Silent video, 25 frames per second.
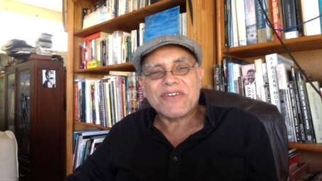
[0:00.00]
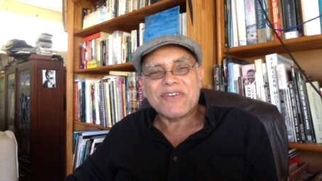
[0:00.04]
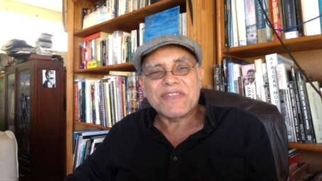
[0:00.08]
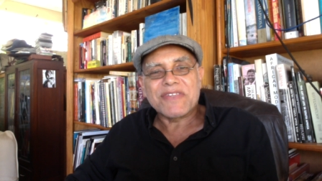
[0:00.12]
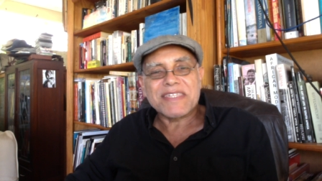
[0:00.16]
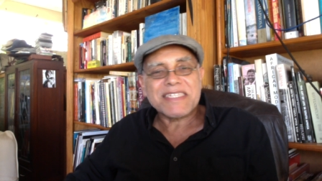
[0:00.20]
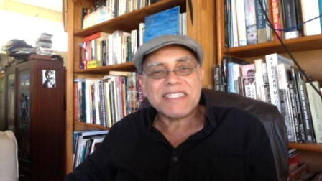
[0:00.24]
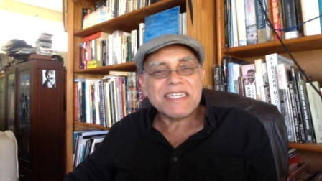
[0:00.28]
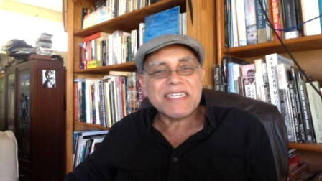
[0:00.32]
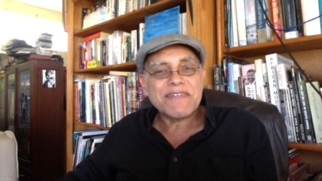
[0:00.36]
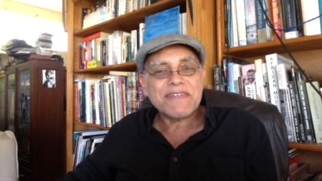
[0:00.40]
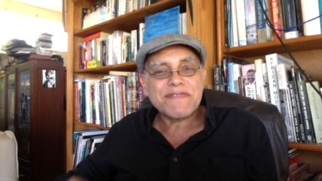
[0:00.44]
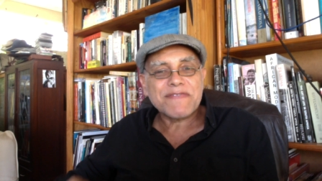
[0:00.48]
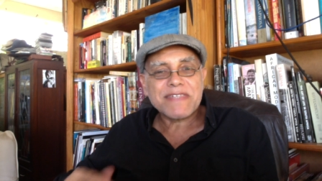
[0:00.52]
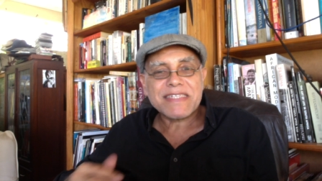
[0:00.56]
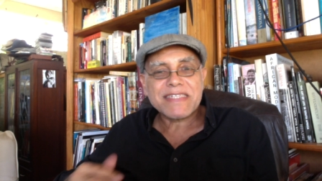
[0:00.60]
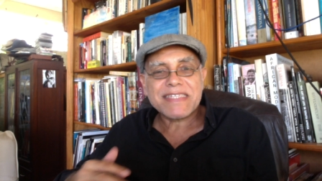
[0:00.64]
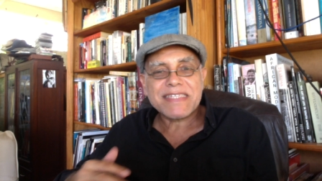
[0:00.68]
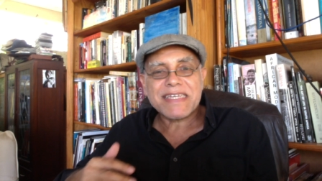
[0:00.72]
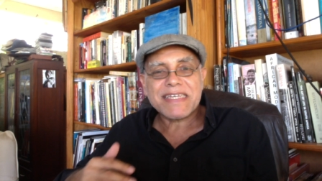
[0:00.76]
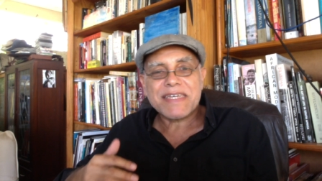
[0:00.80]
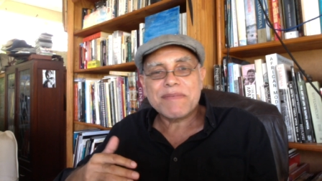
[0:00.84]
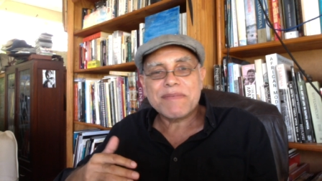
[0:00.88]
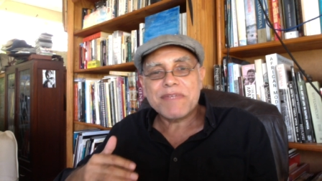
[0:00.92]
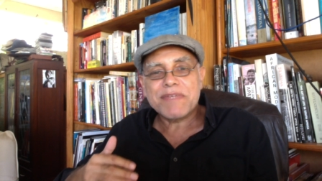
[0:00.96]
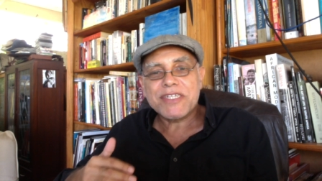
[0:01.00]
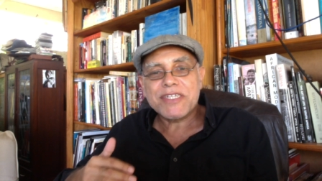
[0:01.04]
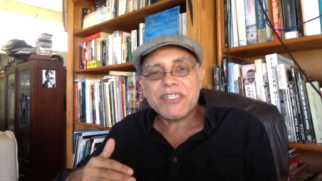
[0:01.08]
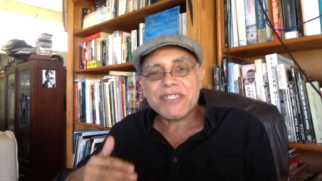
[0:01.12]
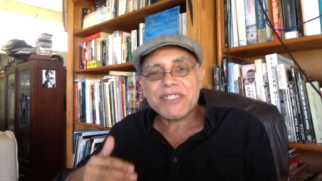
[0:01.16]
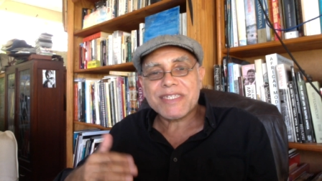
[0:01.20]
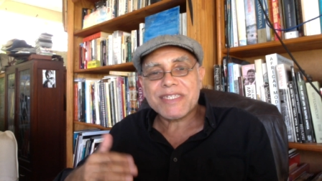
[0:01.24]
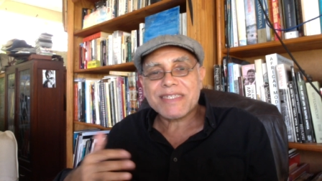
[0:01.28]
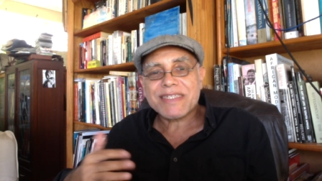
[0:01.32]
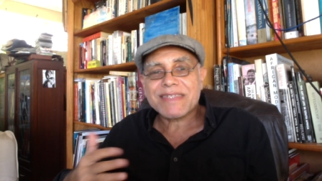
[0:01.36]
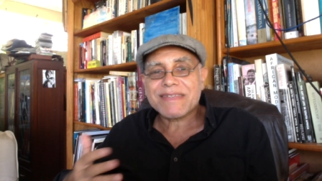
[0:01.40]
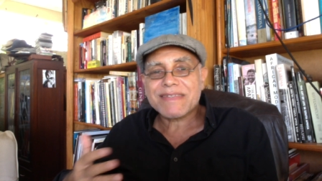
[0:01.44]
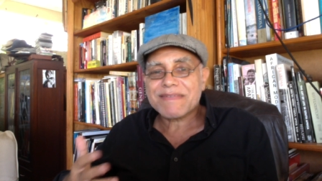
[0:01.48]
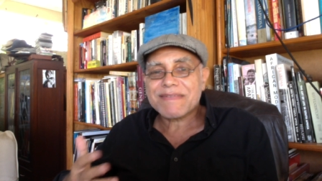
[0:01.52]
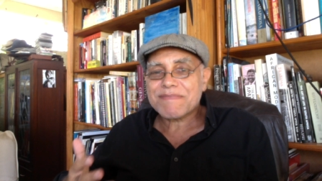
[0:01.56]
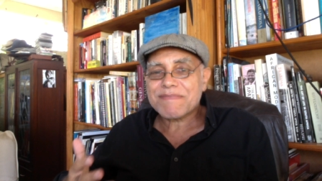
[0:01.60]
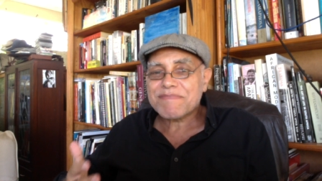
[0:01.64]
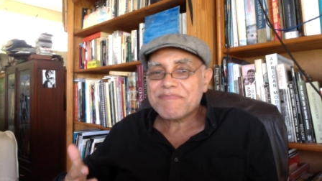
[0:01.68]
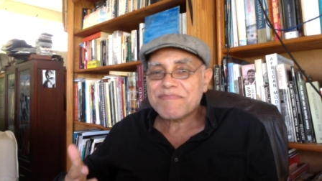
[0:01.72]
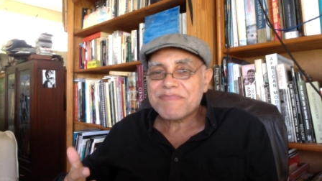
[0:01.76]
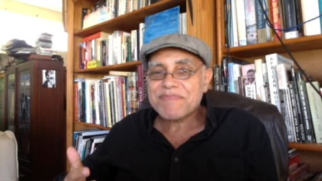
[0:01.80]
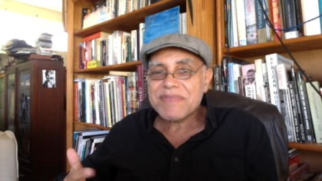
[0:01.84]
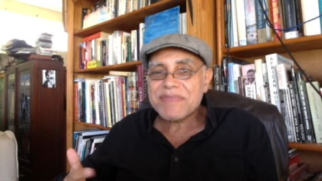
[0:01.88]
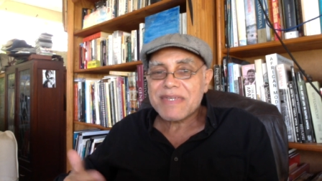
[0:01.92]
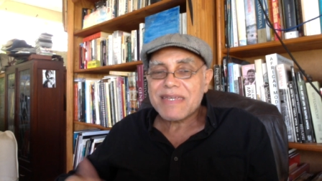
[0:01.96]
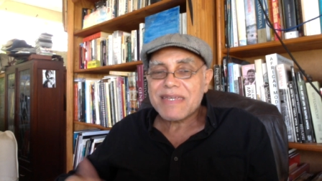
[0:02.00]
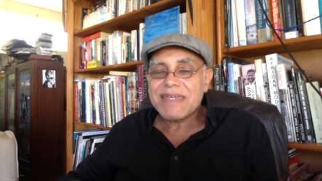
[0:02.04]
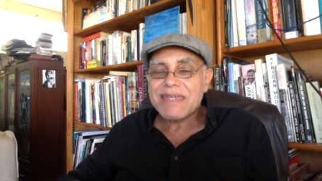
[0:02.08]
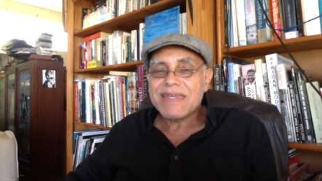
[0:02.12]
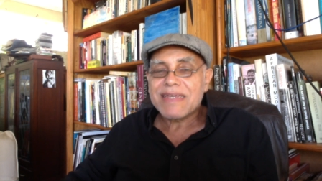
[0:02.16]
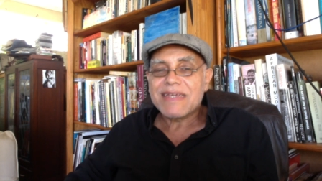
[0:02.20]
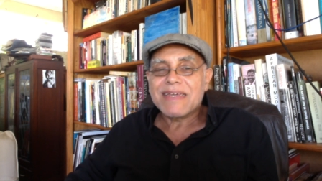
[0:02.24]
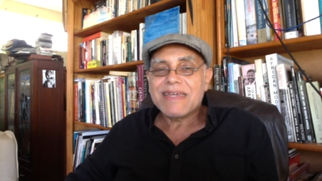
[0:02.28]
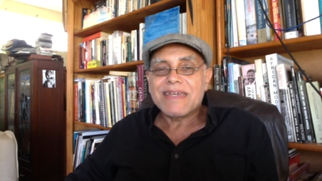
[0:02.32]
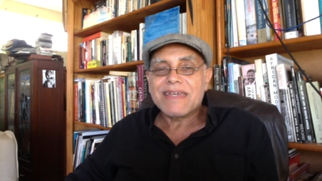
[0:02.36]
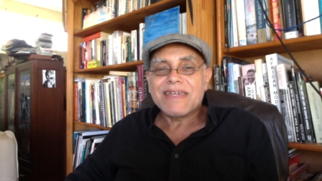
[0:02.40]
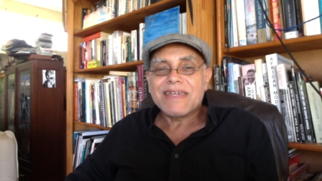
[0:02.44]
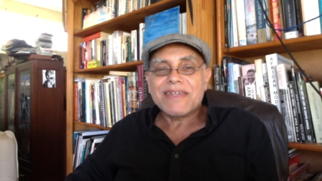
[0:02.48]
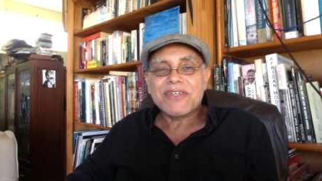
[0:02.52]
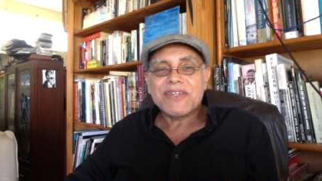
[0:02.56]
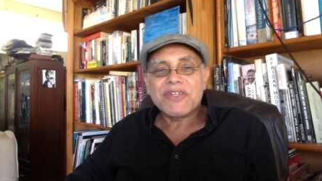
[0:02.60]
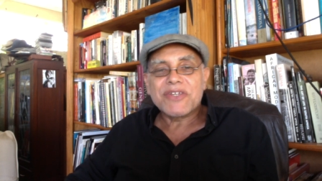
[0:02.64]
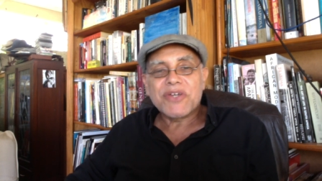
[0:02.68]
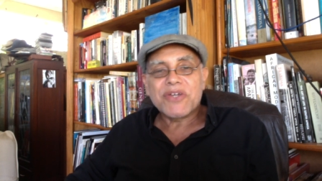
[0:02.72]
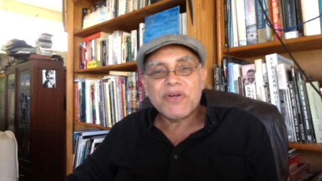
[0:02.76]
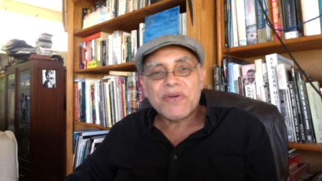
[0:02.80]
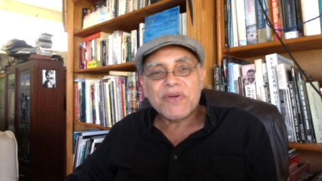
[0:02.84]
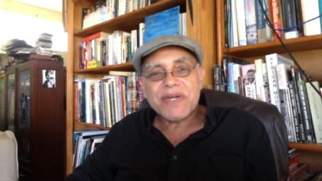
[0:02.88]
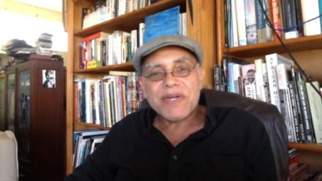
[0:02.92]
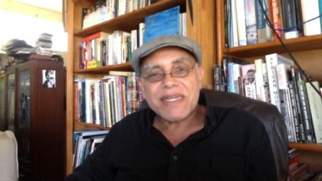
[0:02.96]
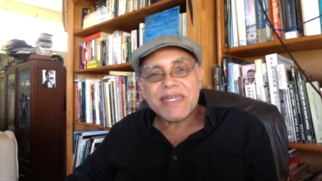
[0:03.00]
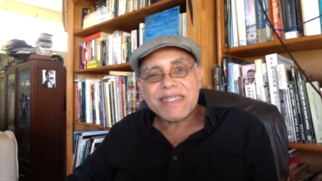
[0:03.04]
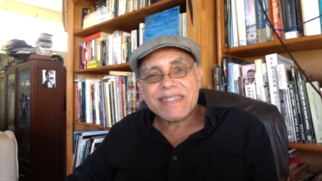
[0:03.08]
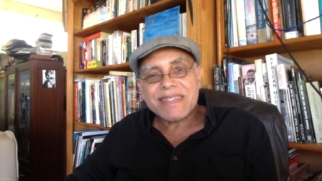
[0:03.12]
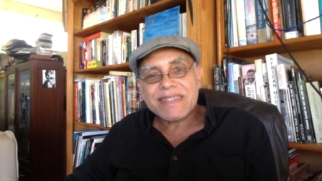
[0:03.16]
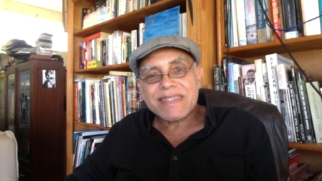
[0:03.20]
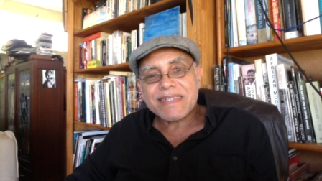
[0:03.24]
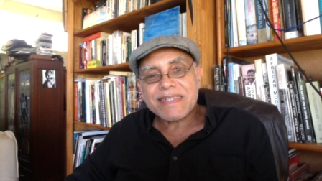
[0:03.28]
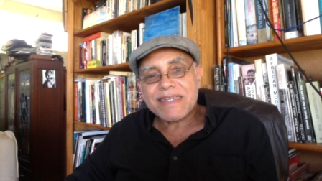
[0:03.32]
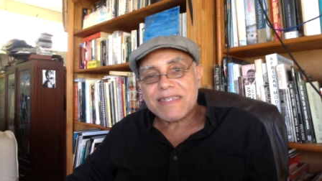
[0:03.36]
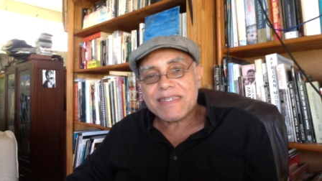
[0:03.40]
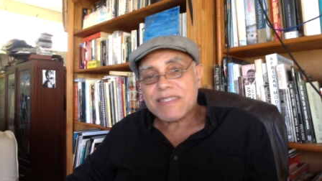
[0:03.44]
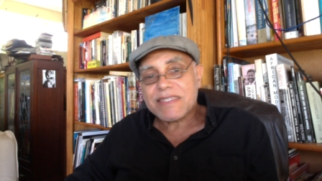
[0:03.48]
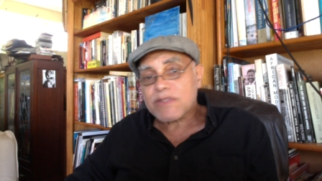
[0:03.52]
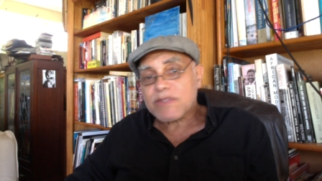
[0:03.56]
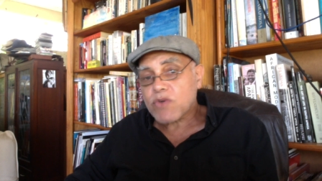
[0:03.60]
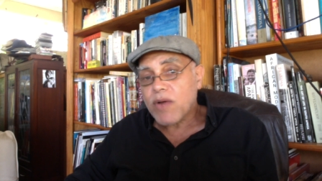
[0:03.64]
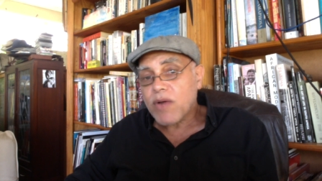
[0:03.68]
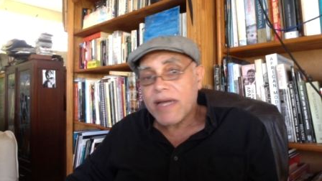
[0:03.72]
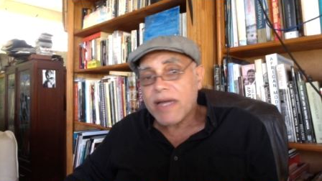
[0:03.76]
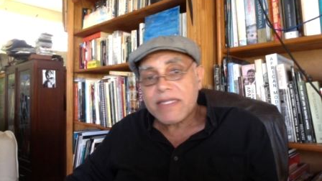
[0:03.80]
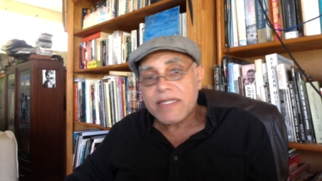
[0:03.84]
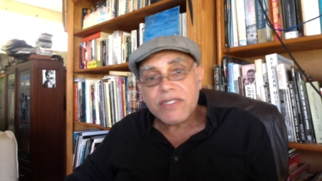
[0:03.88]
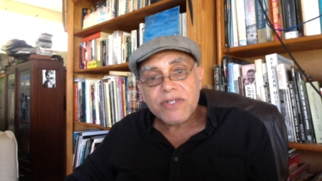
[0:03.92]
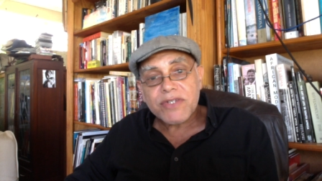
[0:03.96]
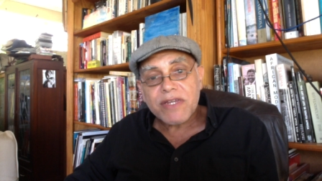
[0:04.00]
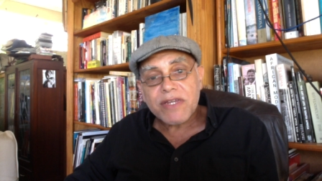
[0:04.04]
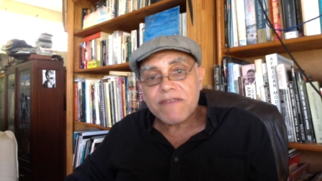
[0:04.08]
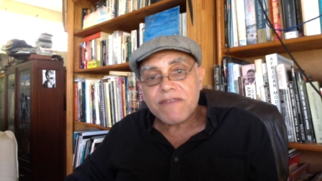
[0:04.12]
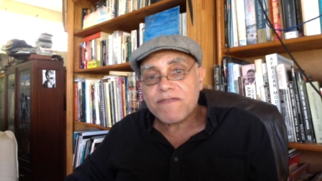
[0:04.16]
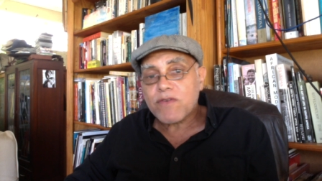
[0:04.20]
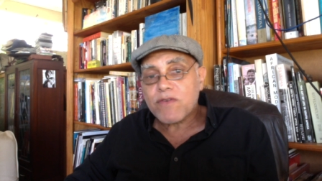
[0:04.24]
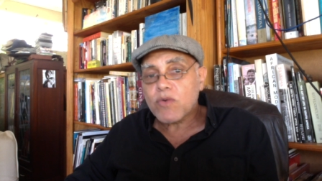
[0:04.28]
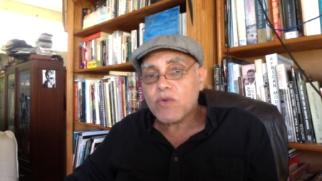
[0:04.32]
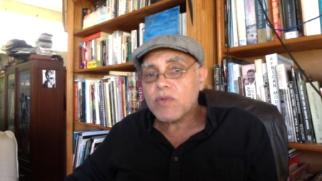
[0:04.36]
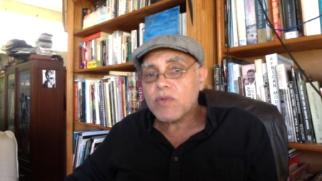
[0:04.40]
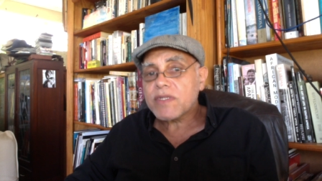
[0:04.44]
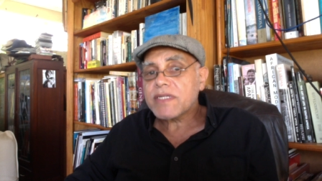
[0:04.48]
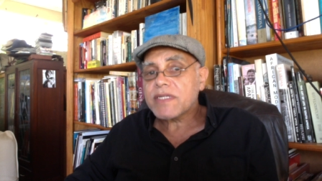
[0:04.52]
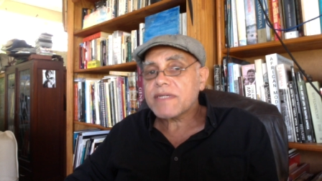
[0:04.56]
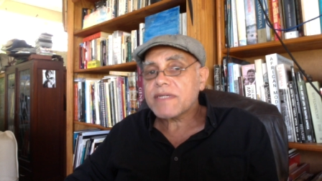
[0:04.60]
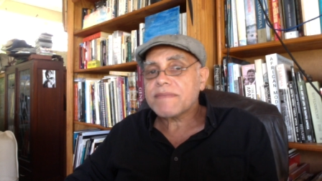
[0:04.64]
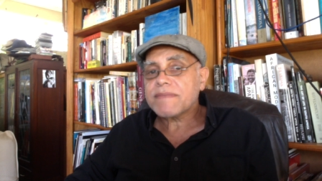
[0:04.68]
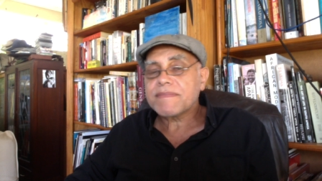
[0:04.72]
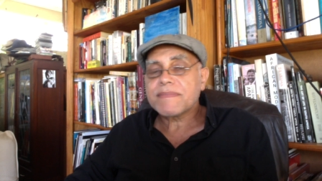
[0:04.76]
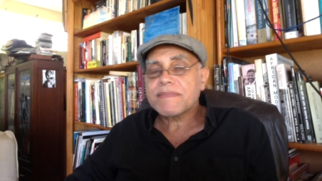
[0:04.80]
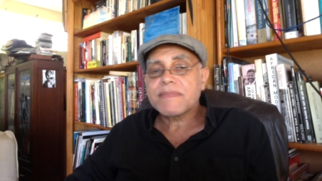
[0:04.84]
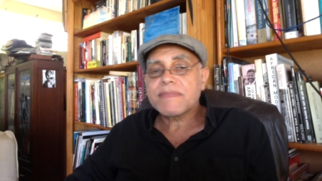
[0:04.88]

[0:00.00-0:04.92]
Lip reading: the surface, the images, you know, it's quite straightforward.